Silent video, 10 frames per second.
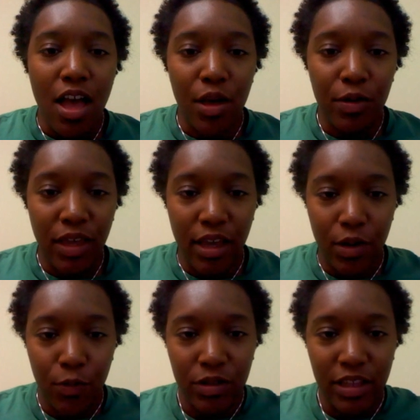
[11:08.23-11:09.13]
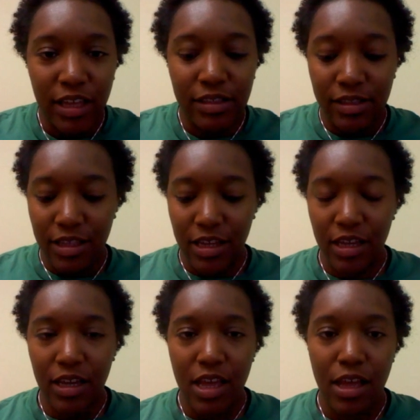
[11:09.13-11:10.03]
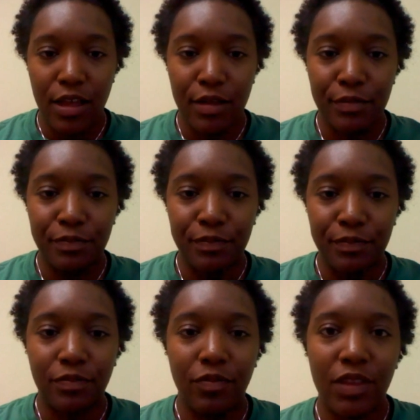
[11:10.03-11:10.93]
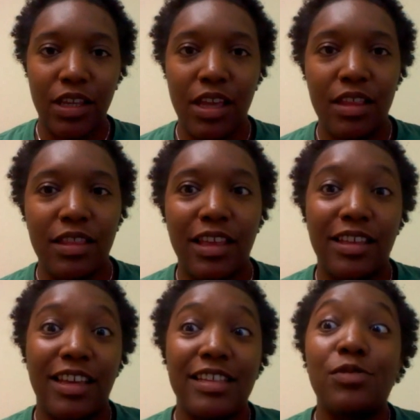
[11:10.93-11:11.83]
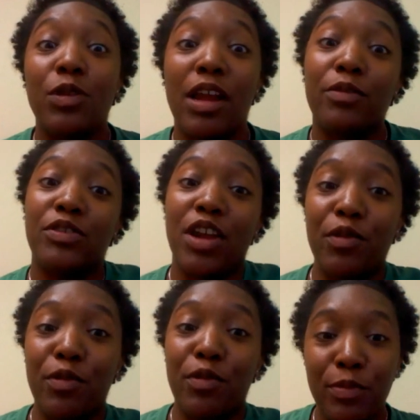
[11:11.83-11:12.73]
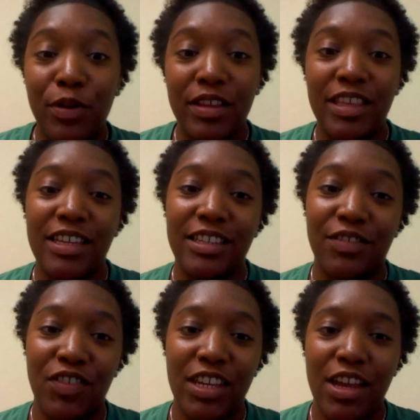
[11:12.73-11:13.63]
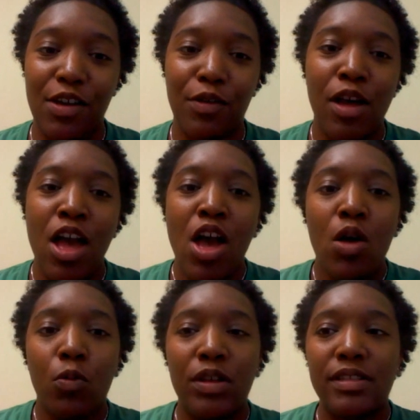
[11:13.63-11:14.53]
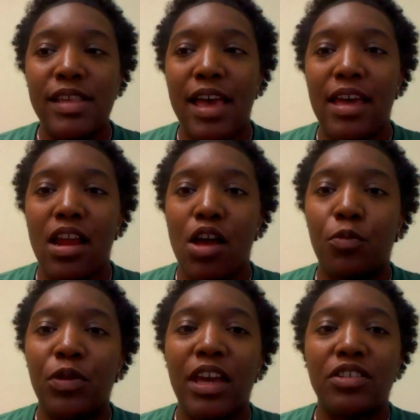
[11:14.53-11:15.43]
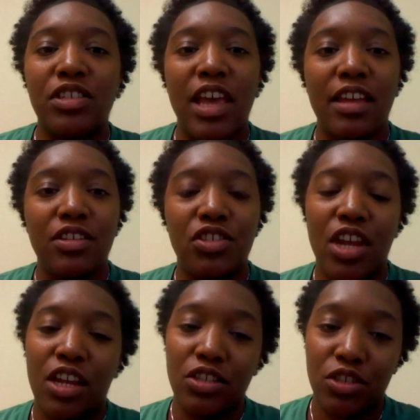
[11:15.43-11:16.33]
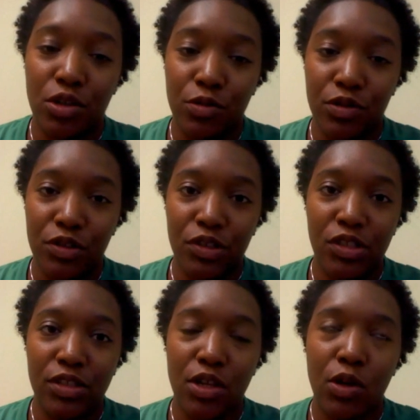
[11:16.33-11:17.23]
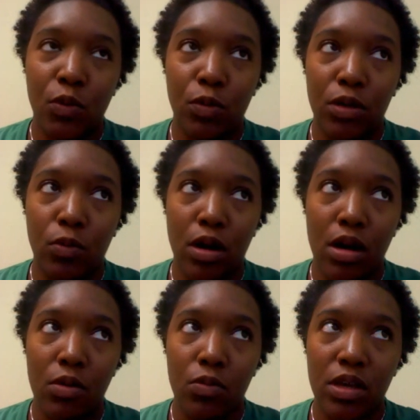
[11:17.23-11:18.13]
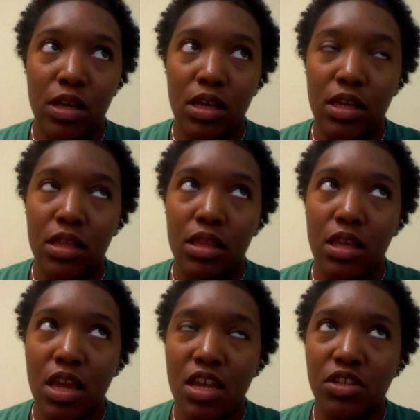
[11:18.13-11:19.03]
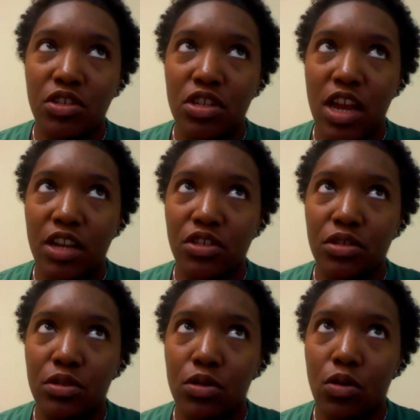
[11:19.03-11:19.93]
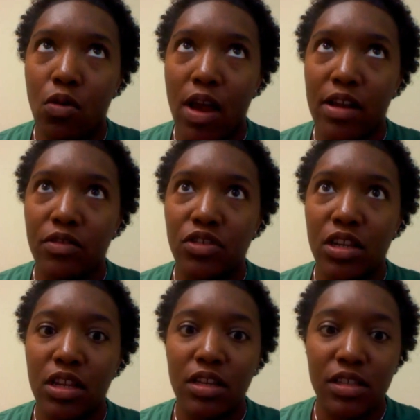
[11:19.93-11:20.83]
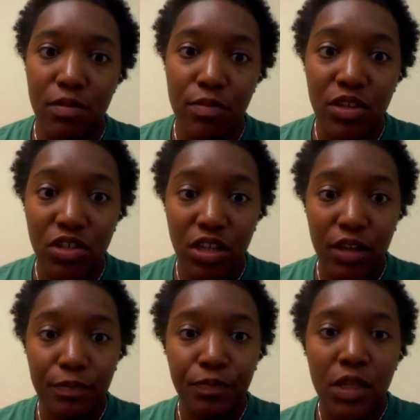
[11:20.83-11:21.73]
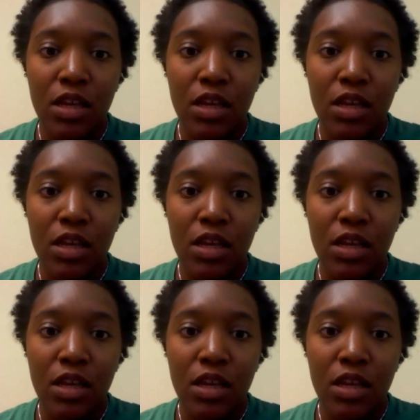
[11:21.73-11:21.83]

Oh yeah, one last thing. I guess what I was trying to remember at the end of the video was that we actually had to change donors. We were with International Cryogenics in Michigan.